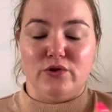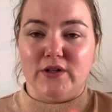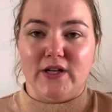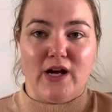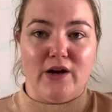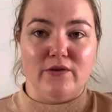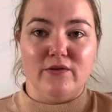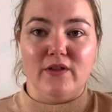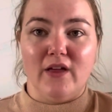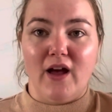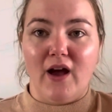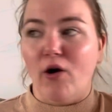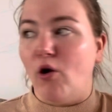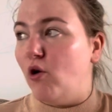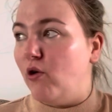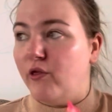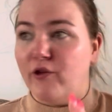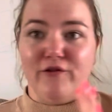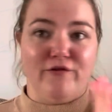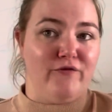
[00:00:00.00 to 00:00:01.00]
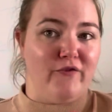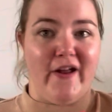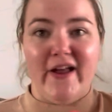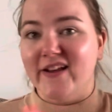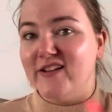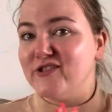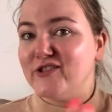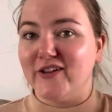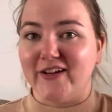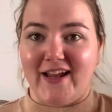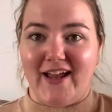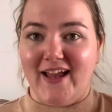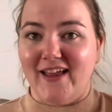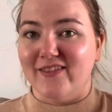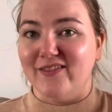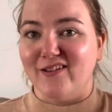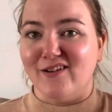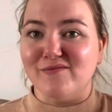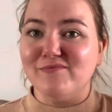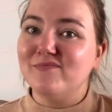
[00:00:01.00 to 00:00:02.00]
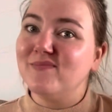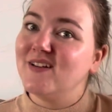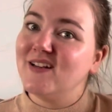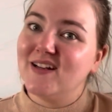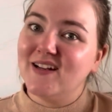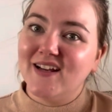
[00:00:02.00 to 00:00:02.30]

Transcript: now that all their friends are getting them,